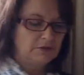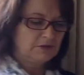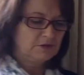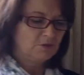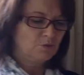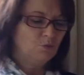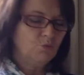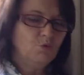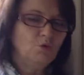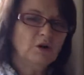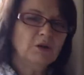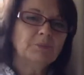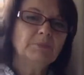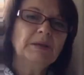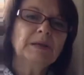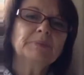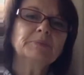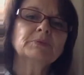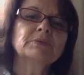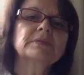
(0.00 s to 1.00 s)
So what
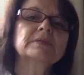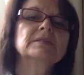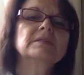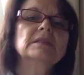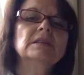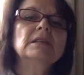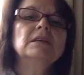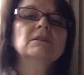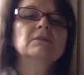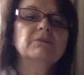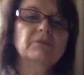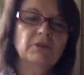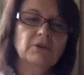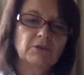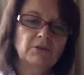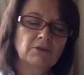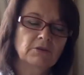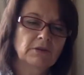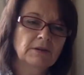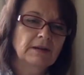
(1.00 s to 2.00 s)
people see of
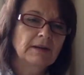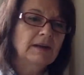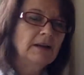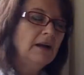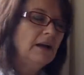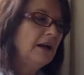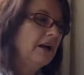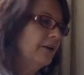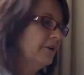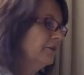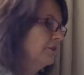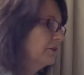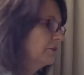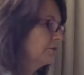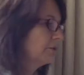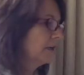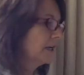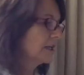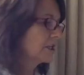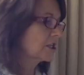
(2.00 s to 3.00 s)
you, how you
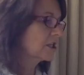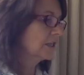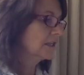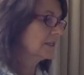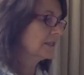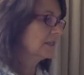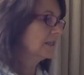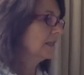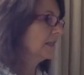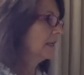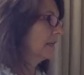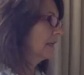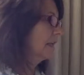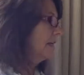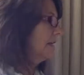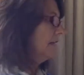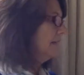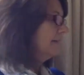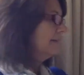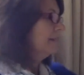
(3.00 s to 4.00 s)
are actually seen.
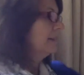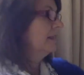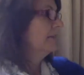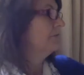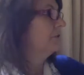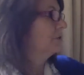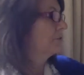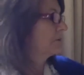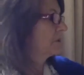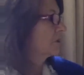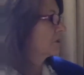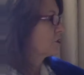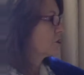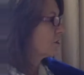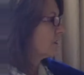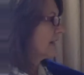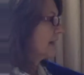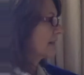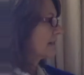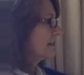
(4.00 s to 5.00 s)
If you were to
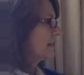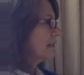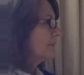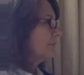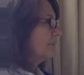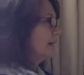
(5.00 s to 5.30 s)
track that